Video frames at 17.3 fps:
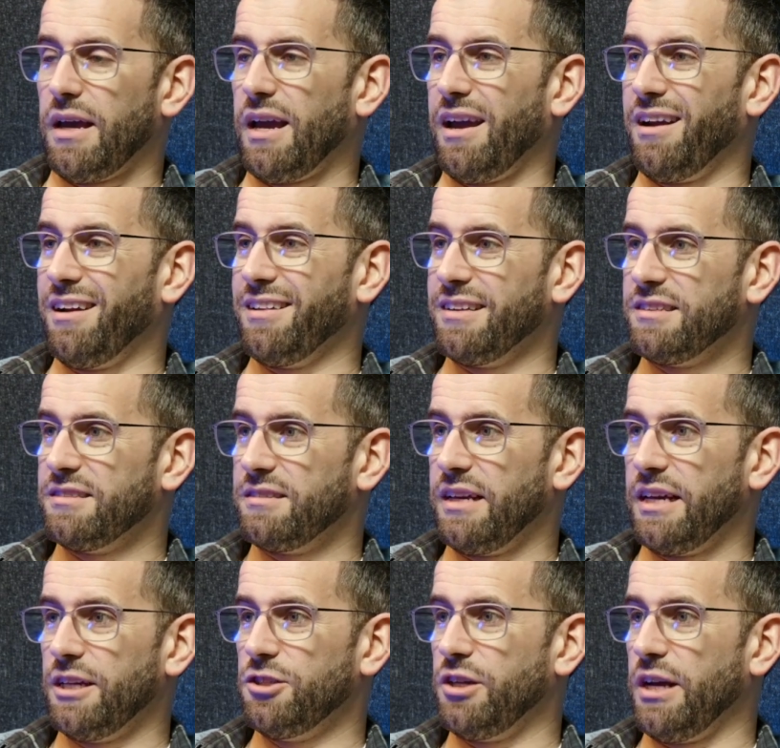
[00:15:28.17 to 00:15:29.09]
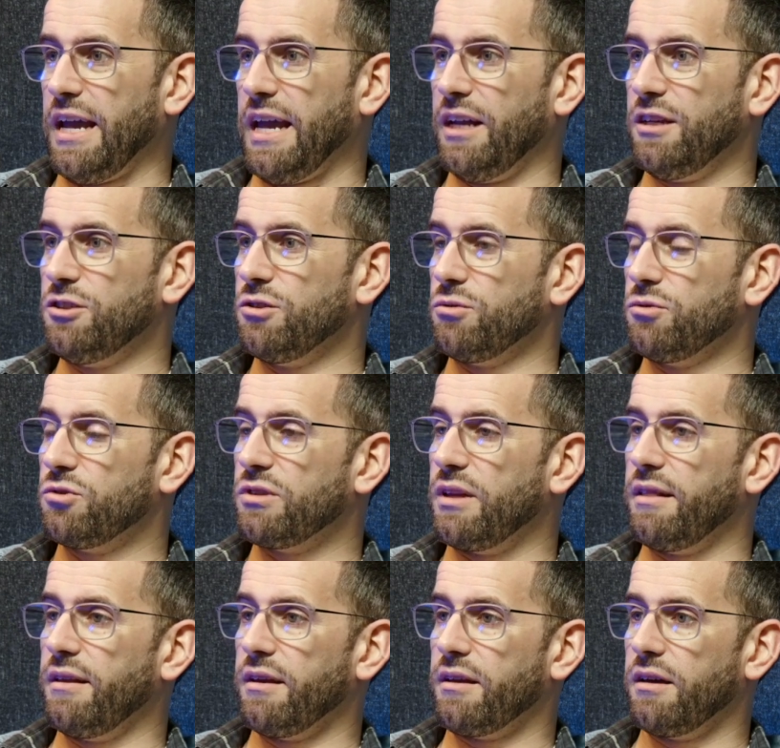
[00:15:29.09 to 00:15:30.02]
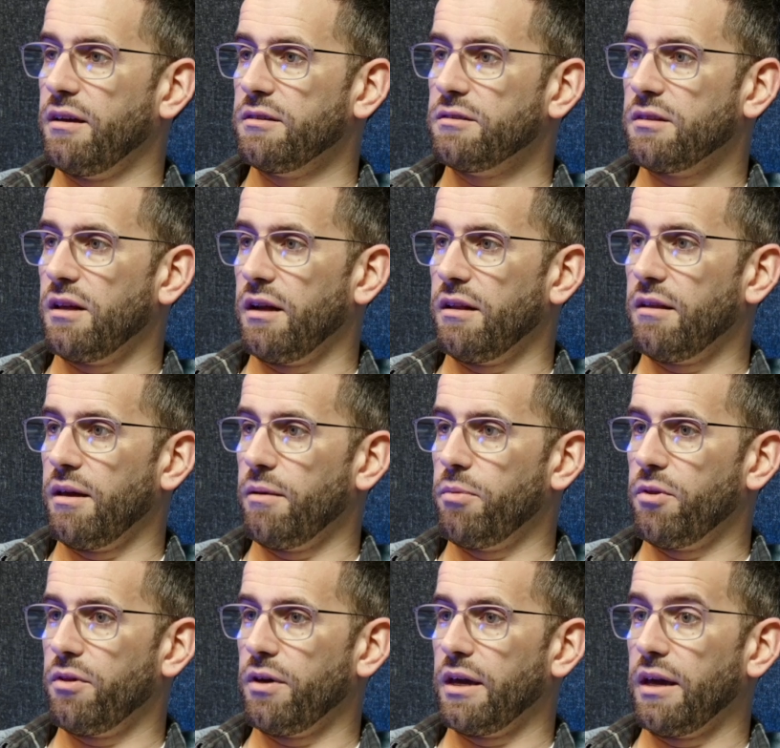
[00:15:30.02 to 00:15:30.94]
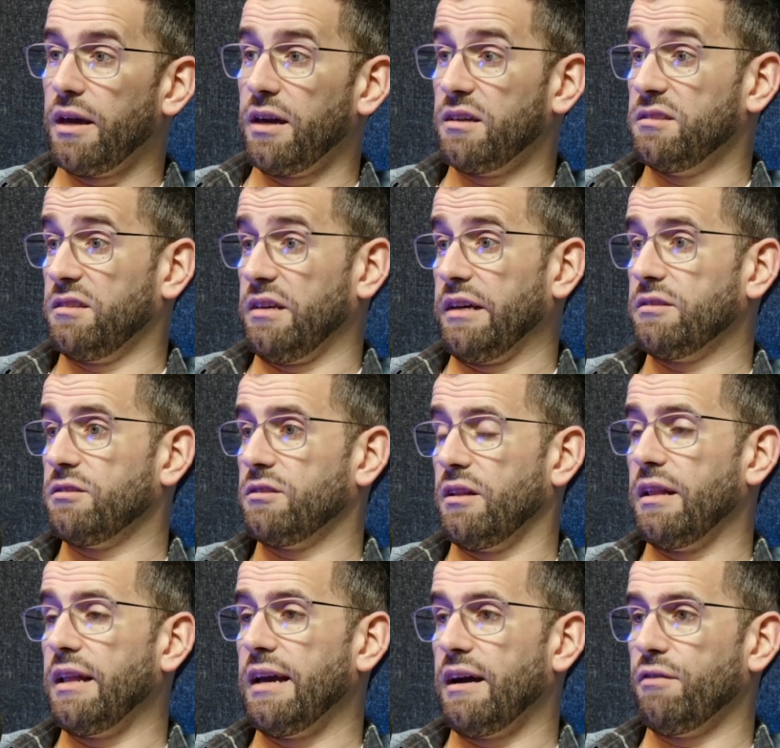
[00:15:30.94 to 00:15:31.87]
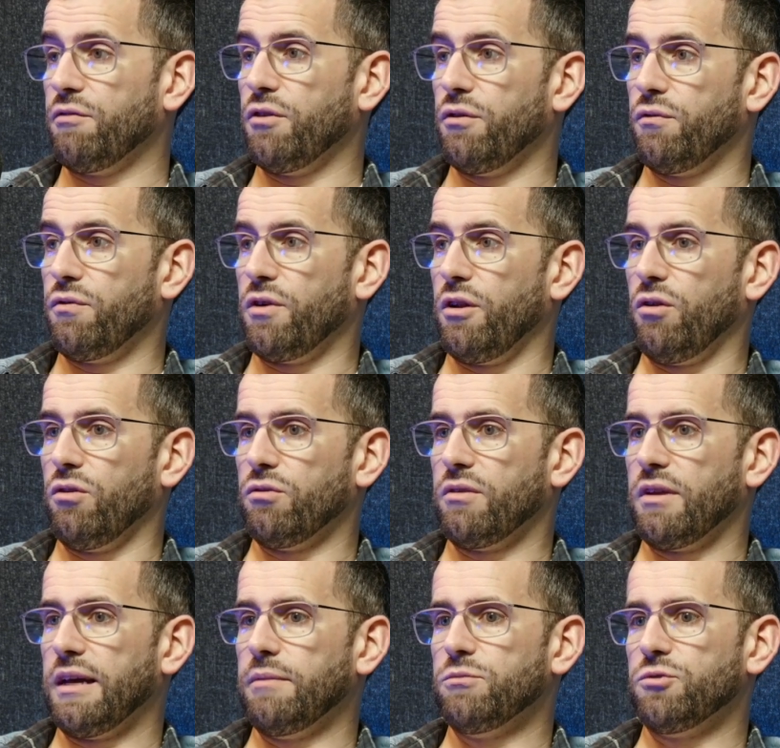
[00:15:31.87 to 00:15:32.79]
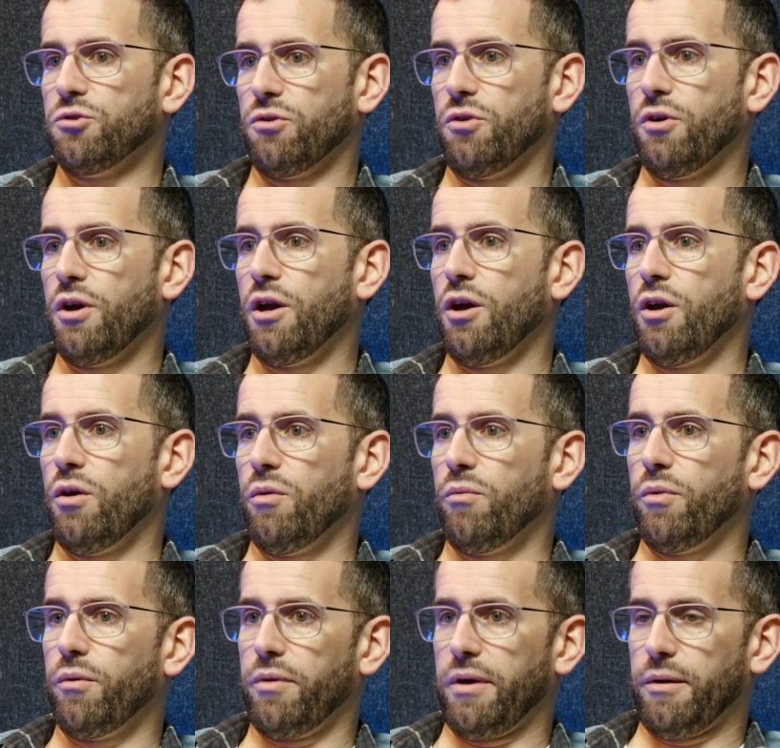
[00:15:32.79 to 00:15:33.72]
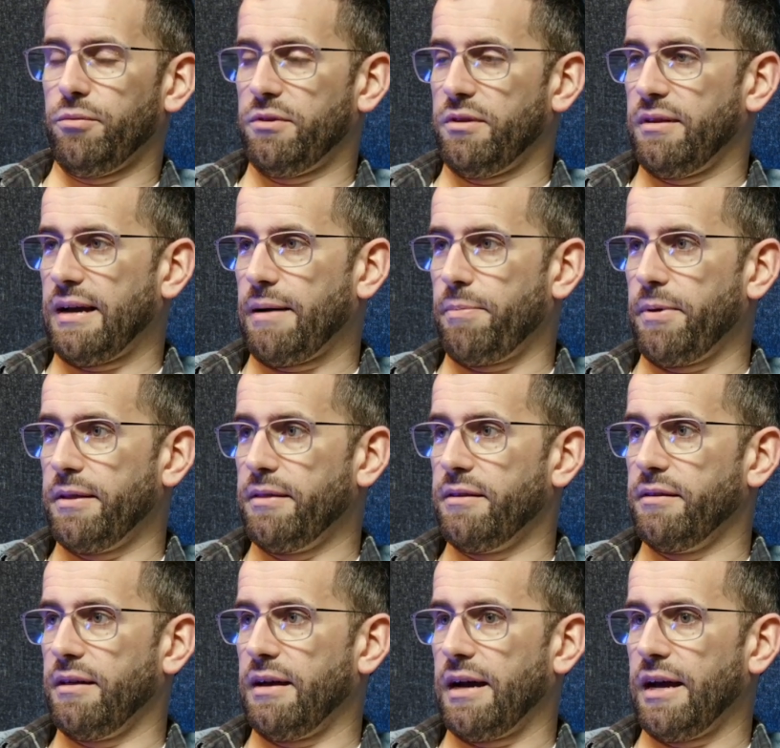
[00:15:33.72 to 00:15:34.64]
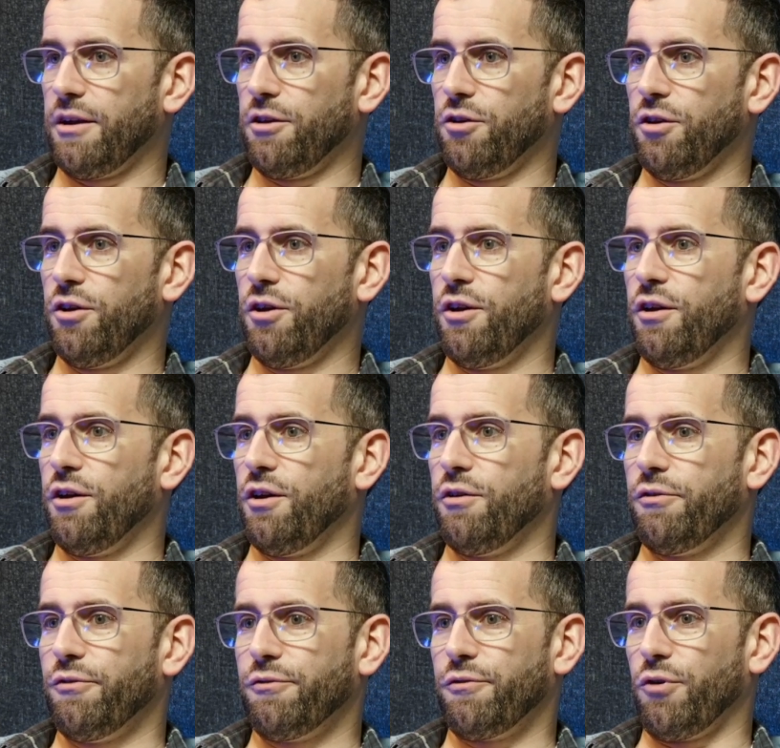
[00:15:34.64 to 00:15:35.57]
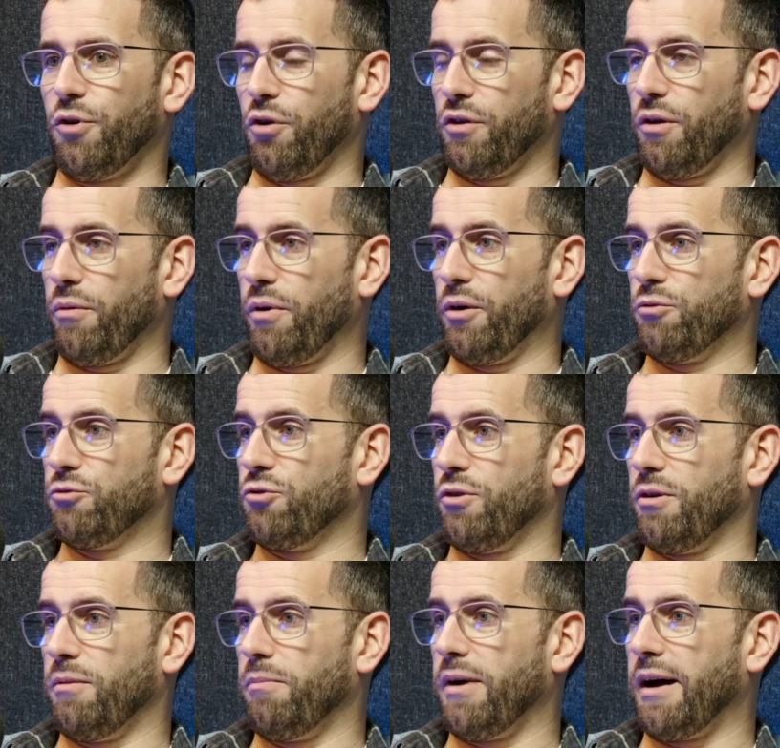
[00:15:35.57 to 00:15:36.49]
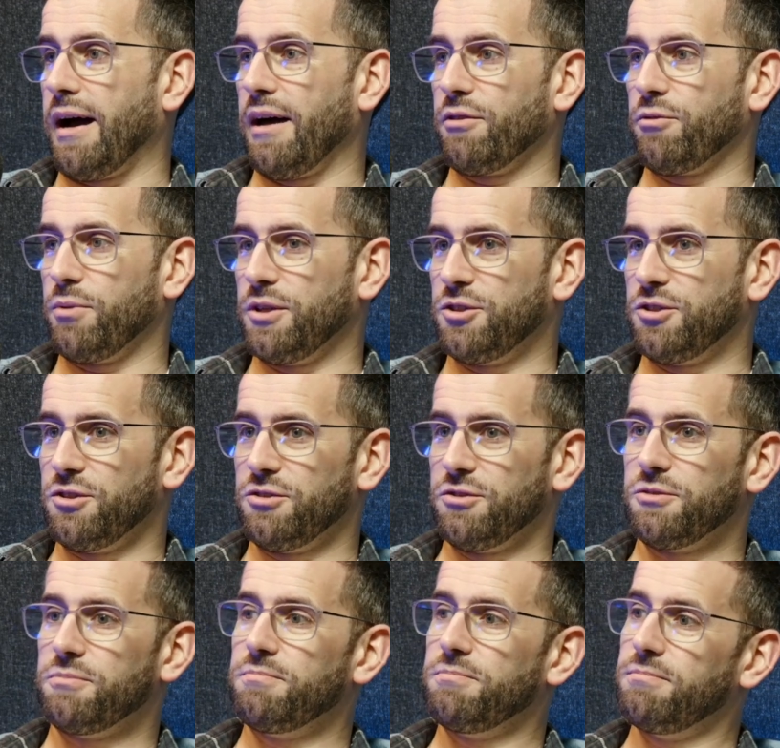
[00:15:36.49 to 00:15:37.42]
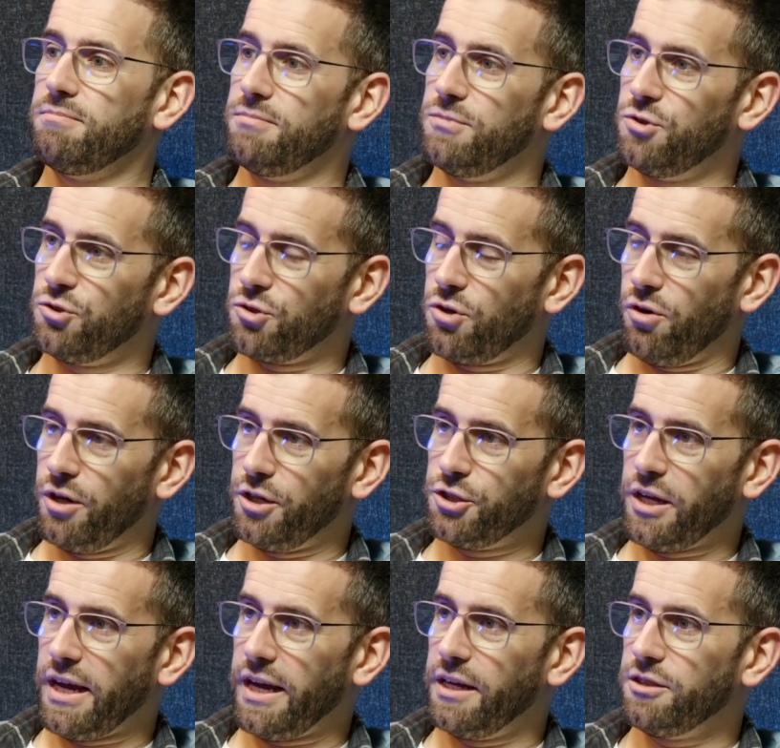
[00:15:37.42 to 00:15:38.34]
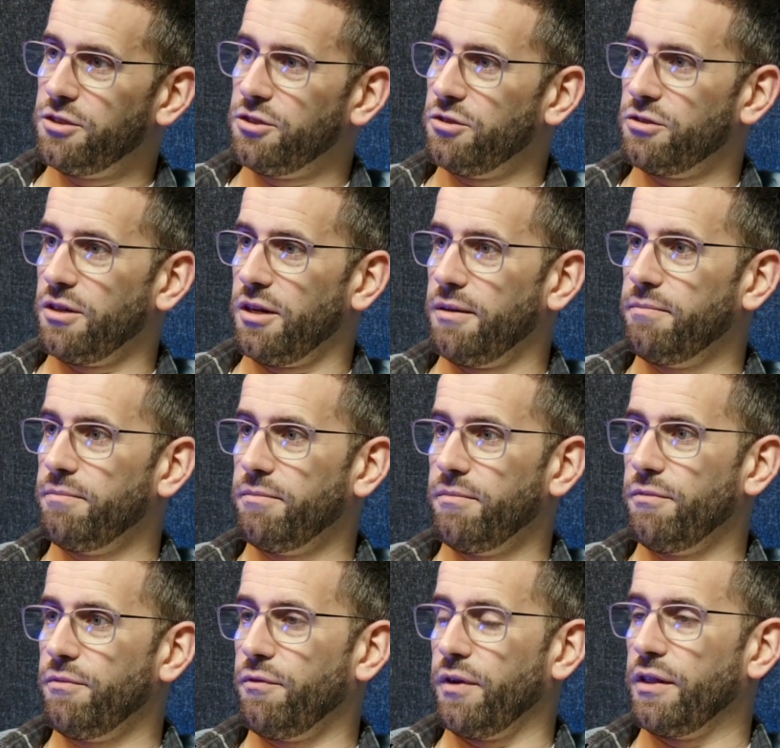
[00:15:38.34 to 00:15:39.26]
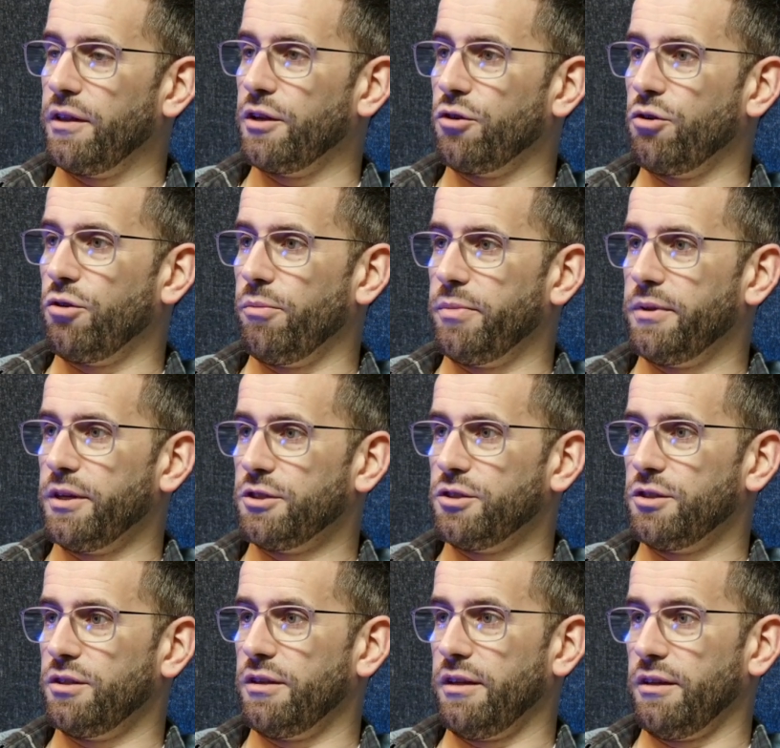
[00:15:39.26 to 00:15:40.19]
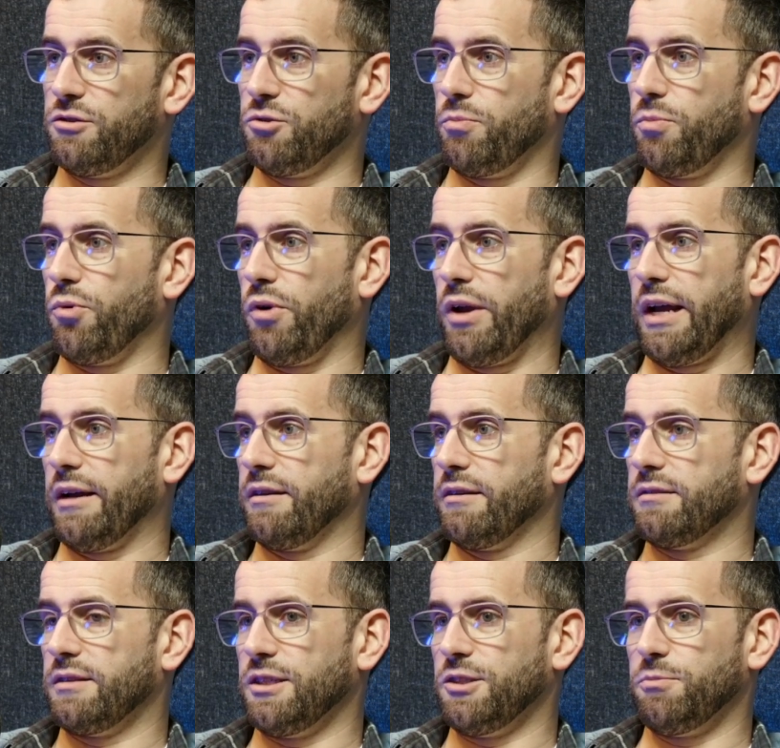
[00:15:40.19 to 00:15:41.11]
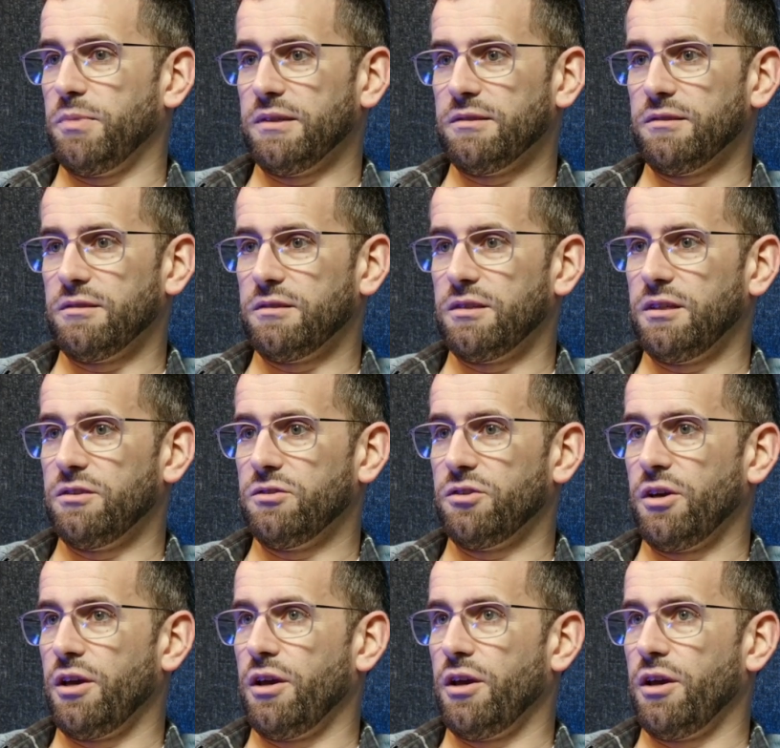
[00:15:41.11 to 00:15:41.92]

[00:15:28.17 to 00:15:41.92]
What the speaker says: early stage angel syndicates, that type of thing exist, and they have done for a long time. So we were able to tap into that and followed a well-trodden path, which is Scottish Edge. It's a funding competition to support early stage businesses.